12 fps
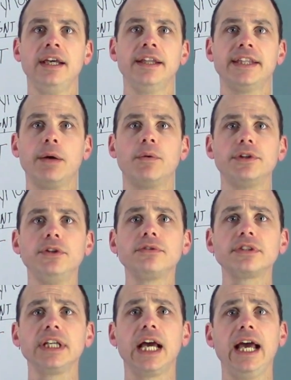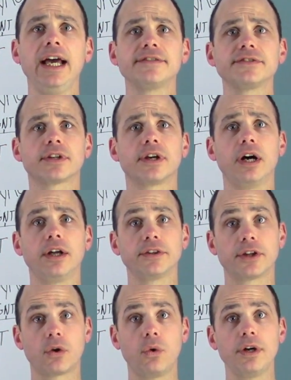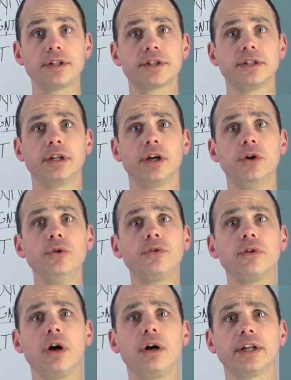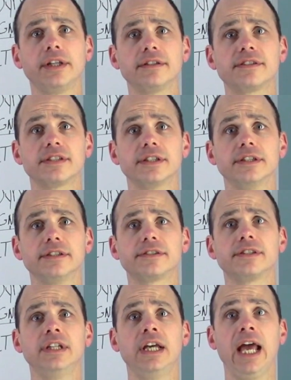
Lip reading: They will usually ask the question who their audience is